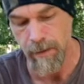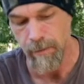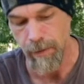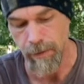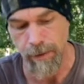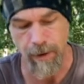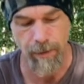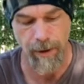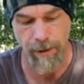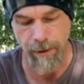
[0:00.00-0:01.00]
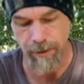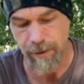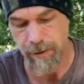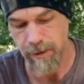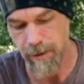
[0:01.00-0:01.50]
but the thing about it
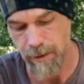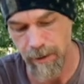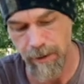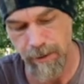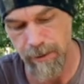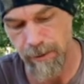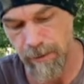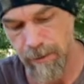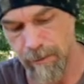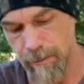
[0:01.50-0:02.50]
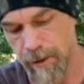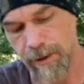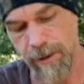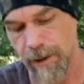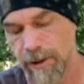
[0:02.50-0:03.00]
is, let's
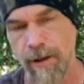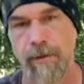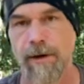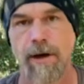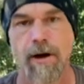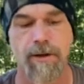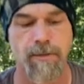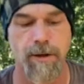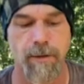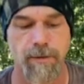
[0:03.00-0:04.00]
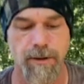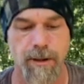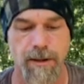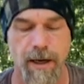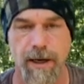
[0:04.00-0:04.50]
say somebody calls me up and
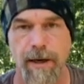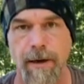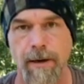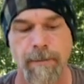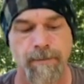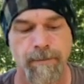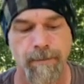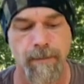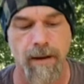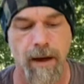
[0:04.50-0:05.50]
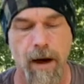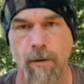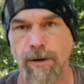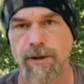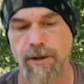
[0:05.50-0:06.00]
says, hey, I
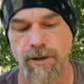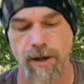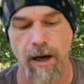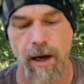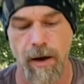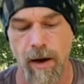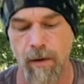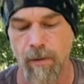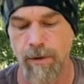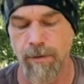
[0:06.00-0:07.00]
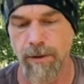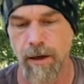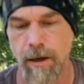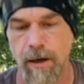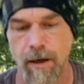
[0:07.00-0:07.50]
want a slingshot. I, I want
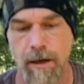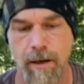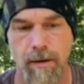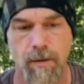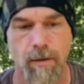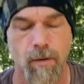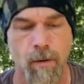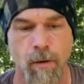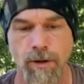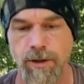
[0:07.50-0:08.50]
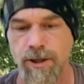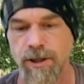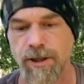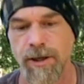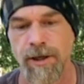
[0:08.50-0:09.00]
uh, orange
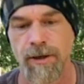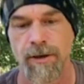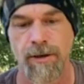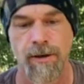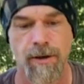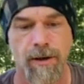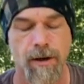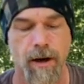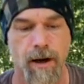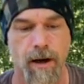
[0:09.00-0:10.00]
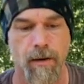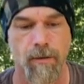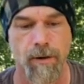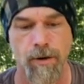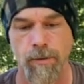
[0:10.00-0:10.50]
G10 uh,
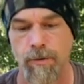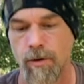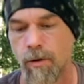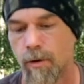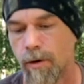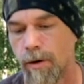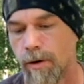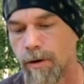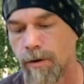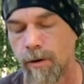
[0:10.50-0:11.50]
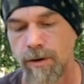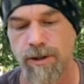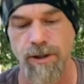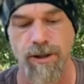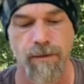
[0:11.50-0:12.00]
with aluminum core, orange
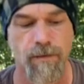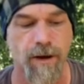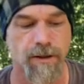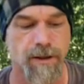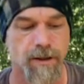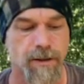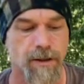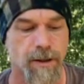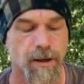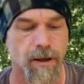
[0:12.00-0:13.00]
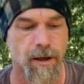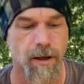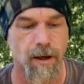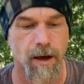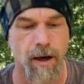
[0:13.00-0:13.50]
G10 faces,
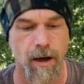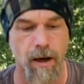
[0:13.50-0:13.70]
uh,